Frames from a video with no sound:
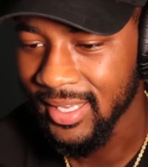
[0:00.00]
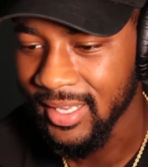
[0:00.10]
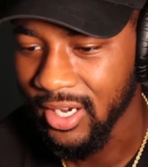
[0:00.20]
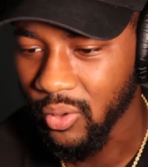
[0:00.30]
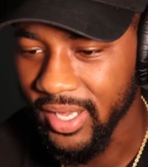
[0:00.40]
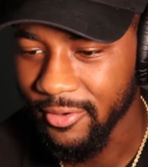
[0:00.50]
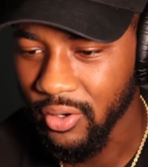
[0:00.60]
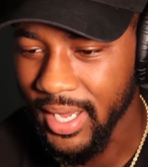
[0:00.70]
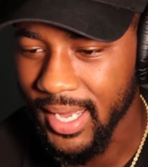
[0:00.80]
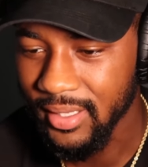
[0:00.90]
Quavo
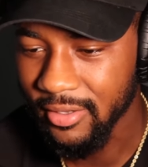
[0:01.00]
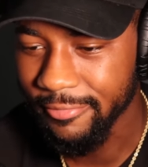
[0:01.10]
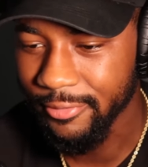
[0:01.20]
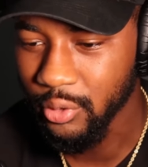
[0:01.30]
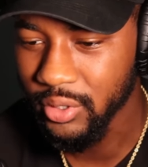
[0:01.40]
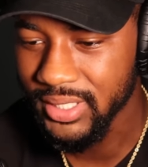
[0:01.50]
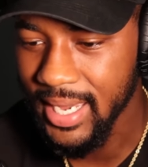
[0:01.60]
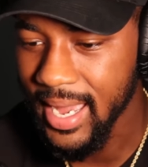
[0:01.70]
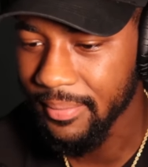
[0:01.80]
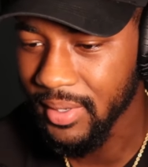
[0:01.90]
got the full
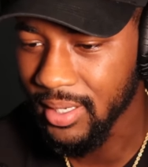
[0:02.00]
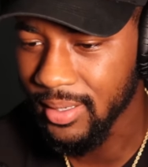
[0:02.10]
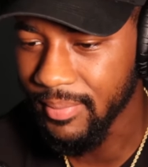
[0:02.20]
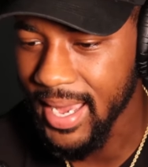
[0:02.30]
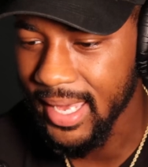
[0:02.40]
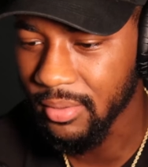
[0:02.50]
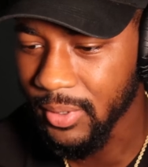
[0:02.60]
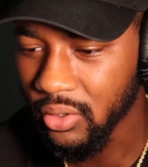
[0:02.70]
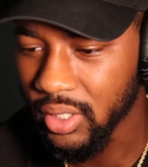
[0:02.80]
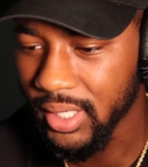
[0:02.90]
top and bottom
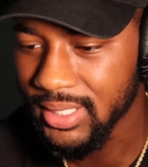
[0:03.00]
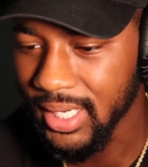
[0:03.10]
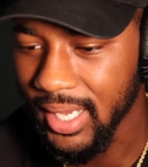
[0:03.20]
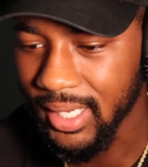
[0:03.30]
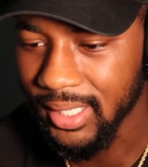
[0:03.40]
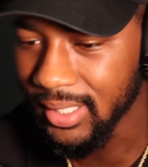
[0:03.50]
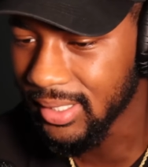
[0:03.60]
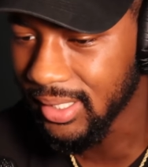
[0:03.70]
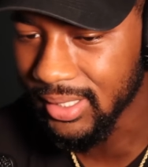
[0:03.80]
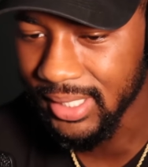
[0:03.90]
on it. It's like
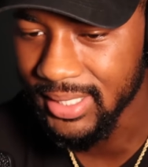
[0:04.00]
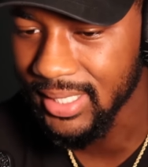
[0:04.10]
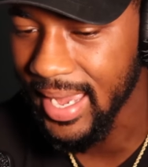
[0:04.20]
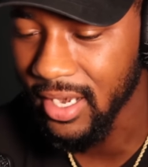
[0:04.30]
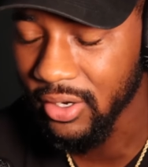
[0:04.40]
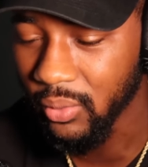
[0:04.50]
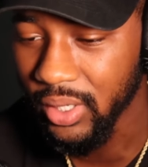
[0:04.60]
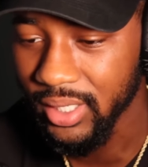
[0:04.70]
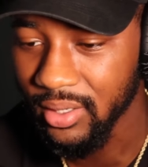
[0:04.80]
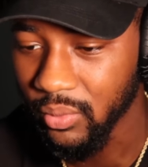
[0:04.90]
glitz. I don't know
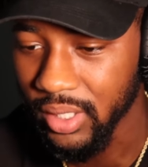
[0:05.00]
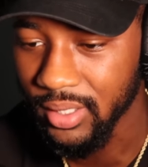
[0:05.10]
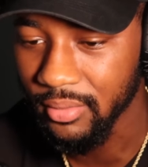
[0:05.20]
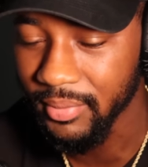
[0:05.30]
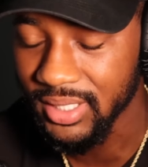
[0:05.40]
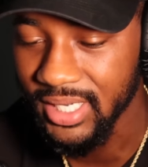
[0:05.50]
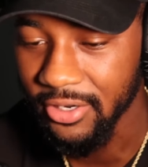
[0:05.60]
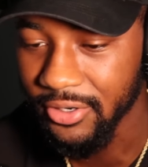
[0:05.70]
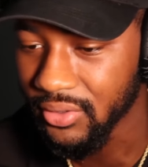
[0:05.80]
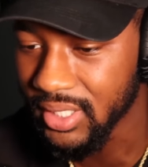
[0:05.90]
what what
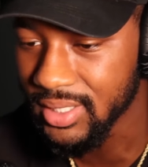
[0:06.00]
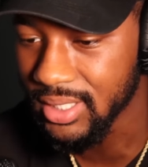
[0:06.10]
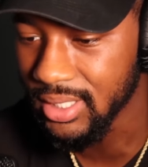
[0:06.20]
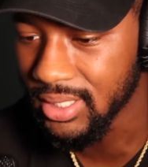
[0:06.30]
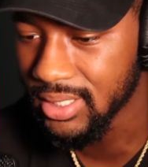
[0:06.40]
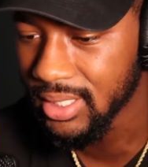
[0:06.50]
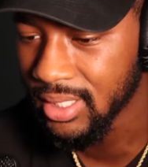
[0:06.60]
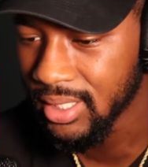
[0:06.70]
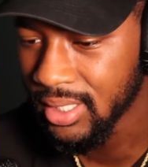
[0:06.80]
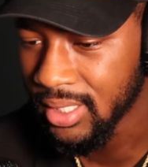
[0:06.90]
material this is,
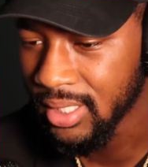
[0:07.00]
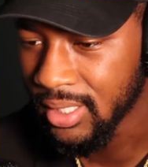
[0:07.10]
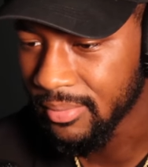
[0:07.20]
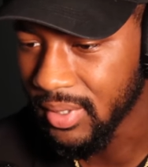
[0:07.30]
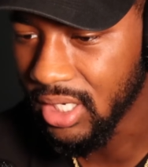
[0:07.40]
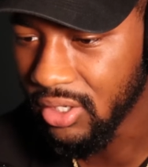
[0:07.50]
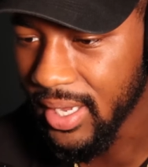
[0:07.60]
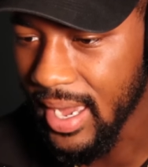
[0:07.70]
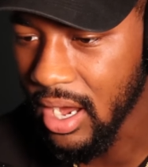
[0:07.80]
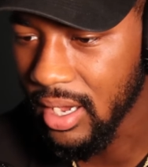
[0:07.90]
but
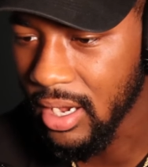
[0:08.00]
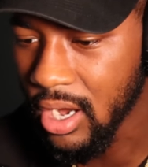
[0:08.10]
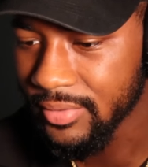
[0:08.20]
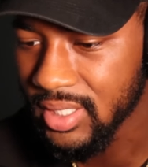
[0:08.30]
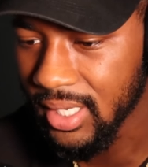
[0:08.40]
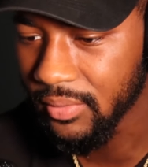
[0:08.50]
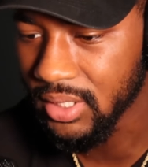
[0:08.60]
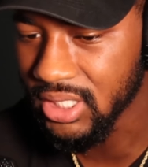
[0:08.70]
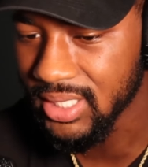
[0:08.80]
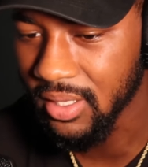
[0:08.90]
got Offset with
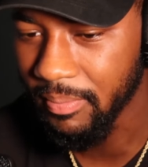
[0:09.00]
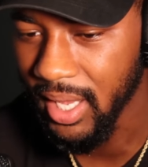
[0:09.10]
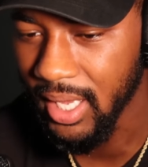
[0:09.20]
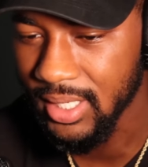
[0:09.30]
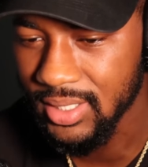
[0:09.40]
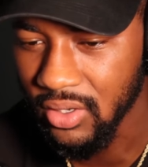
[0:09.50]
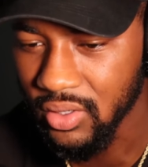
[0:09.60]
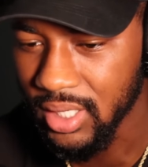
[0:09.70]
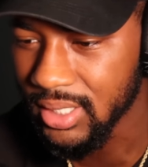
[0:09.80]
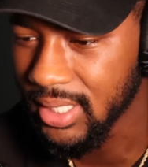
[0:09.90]
just the pants on,
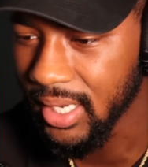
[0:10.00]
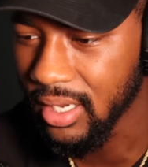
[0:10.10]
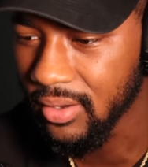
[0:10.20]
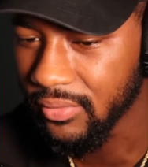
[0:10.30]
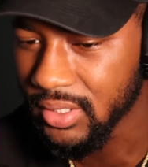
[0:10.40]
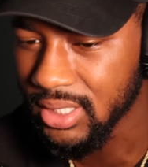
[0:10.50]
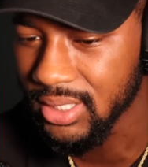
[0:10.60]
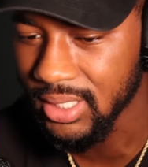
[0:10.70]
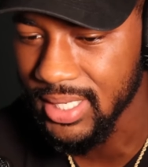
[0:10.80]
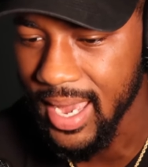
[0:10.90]
and then Takeoff with just
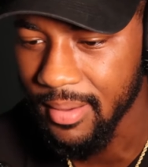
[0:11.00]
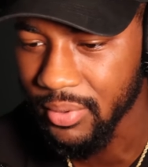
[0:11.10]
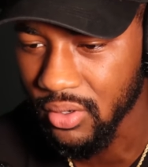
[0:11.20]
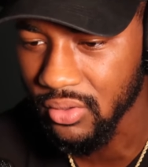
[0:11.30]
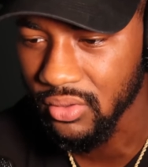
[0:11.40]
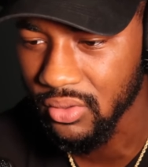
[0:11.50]
the top on.